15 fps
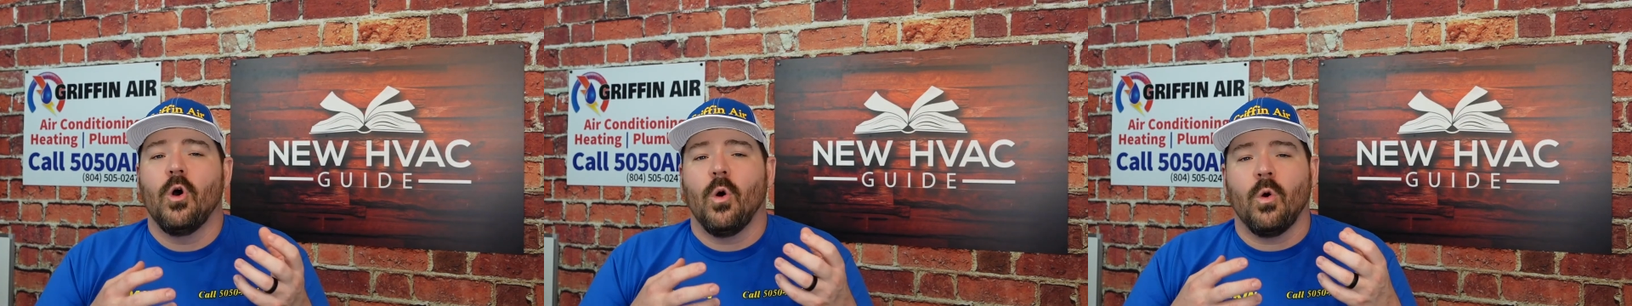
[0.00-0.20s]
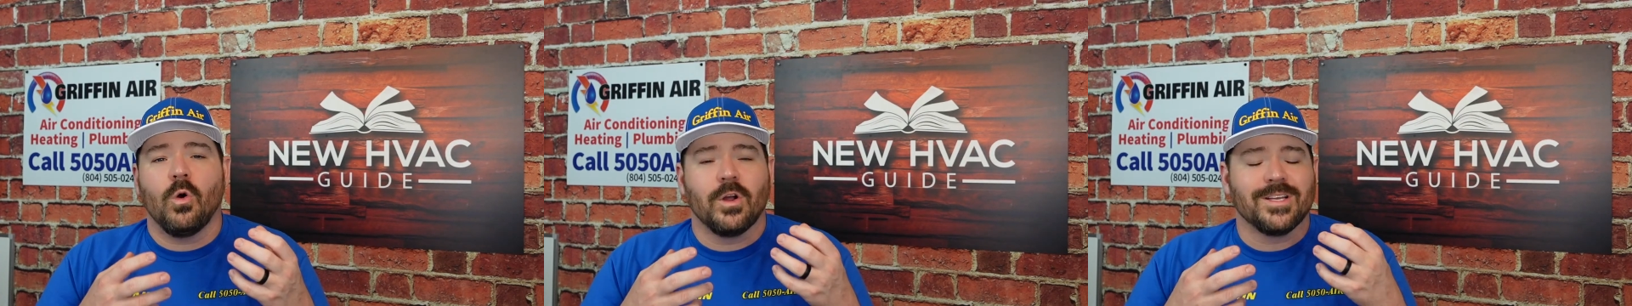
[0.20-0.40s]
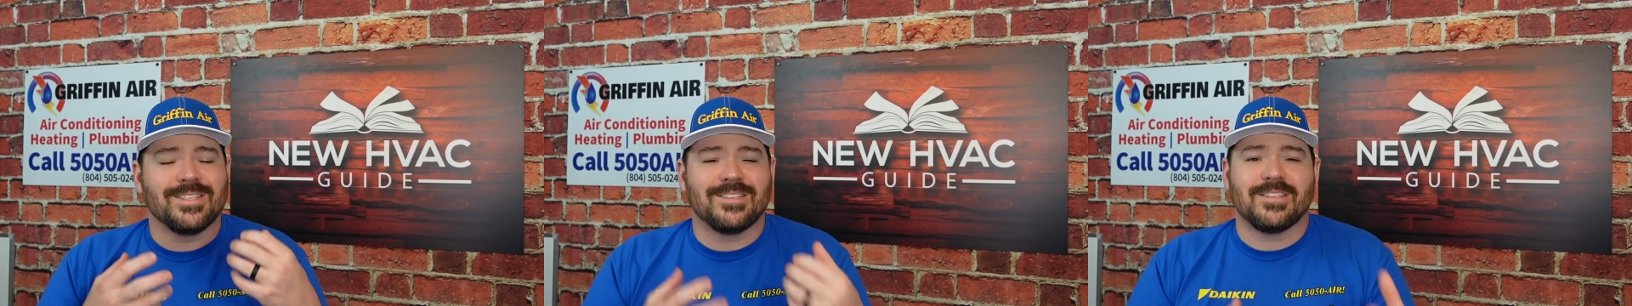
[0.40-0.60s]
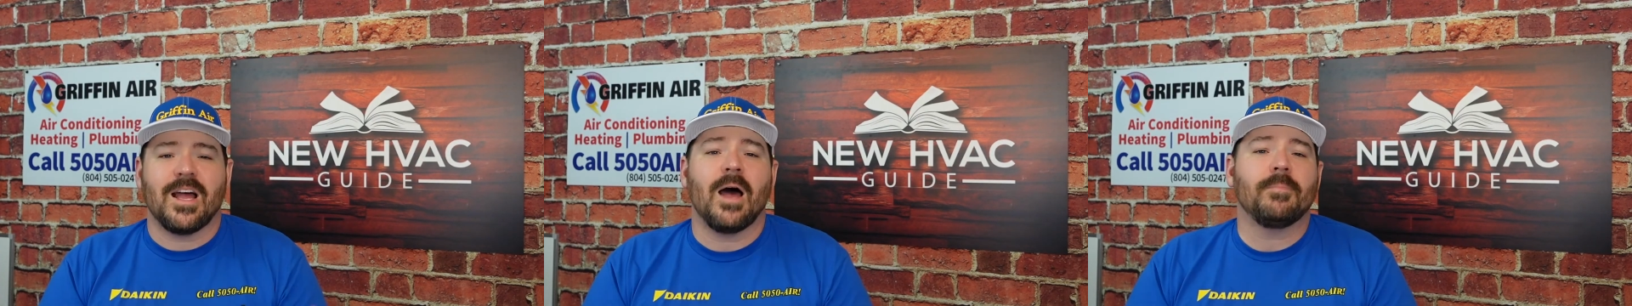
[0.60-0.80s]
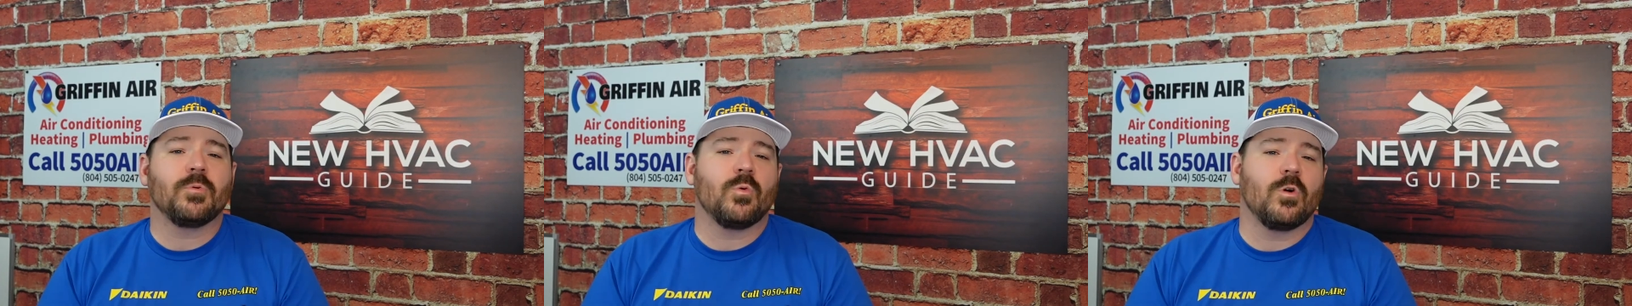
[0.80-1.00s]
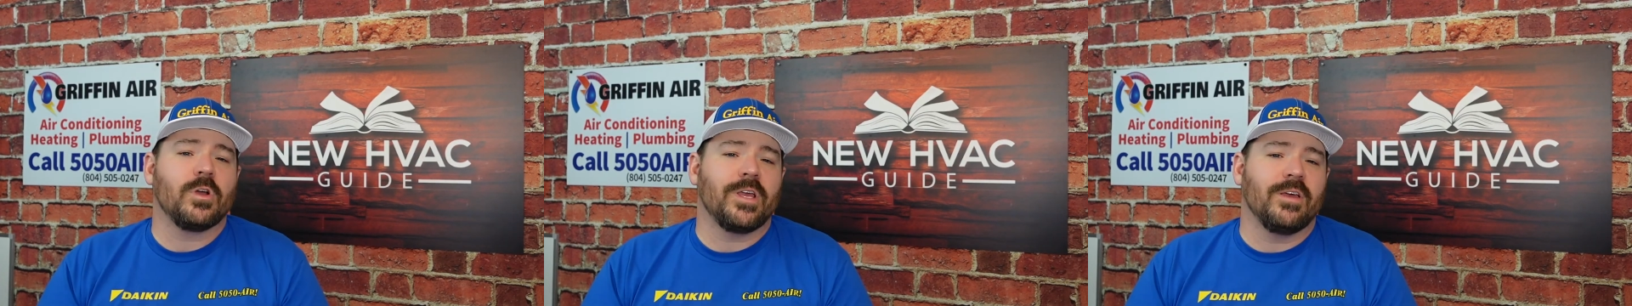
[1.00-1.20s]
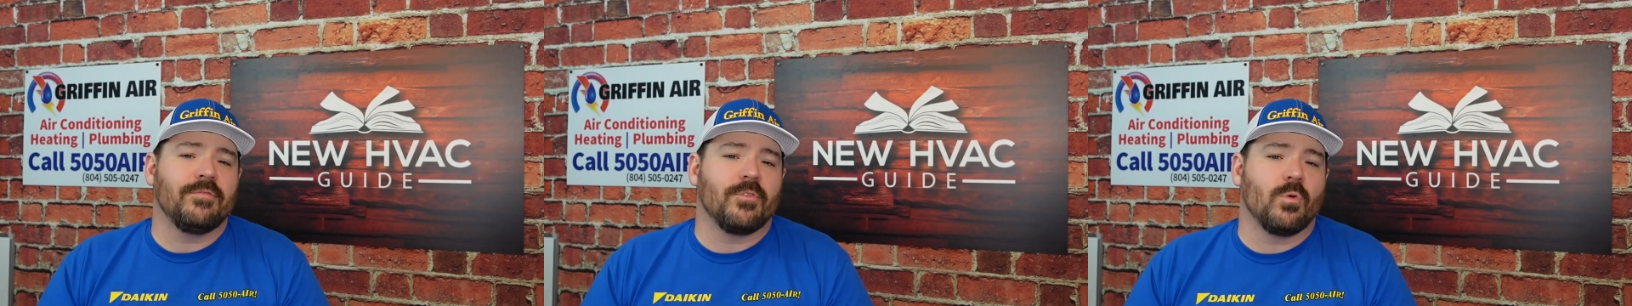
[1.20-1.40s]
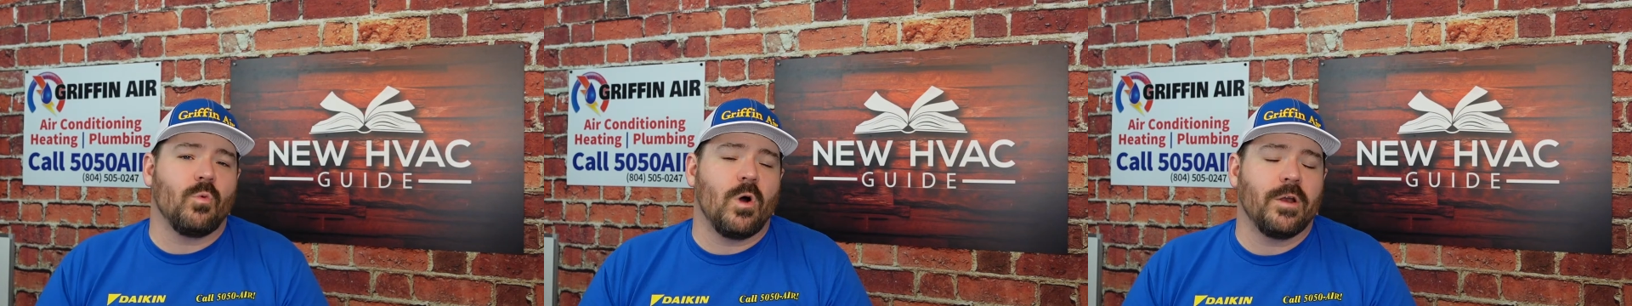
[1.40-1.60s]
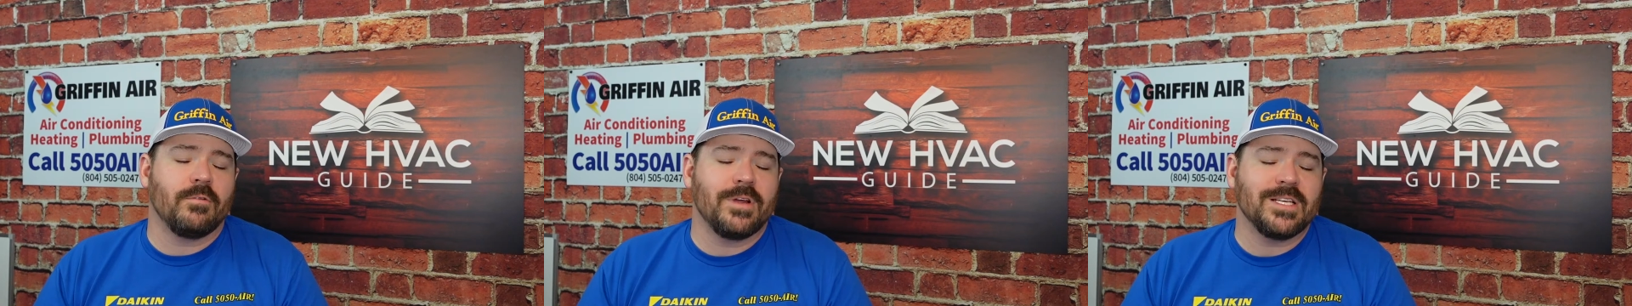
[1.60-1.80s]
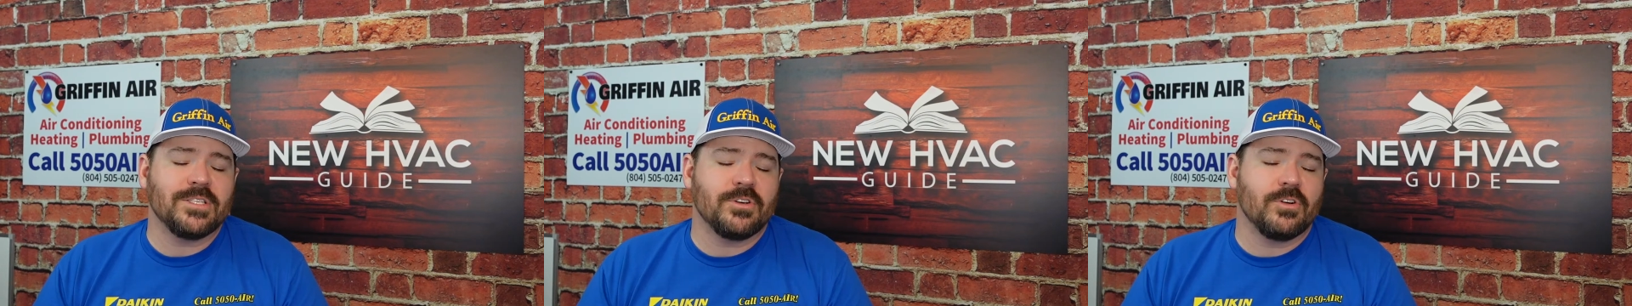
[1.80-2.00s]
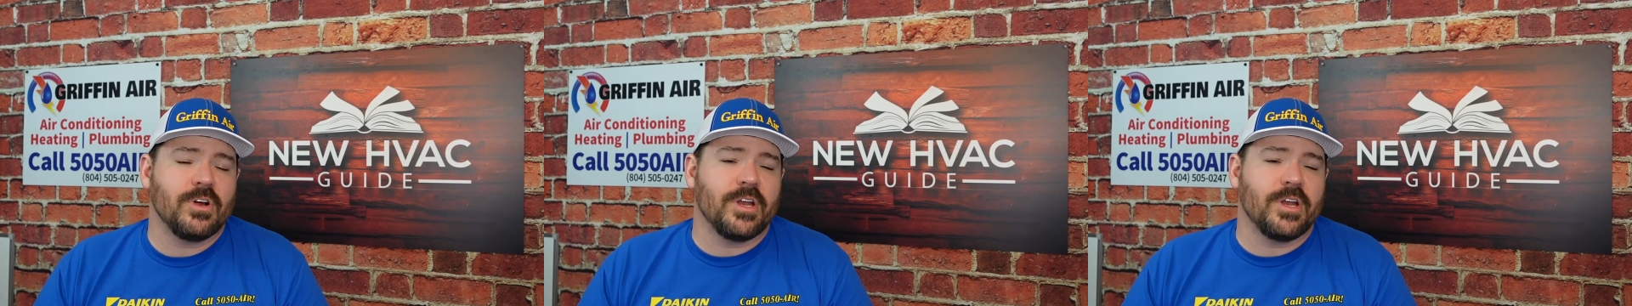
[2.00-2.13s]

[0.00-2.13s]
or it stopped working for one reason or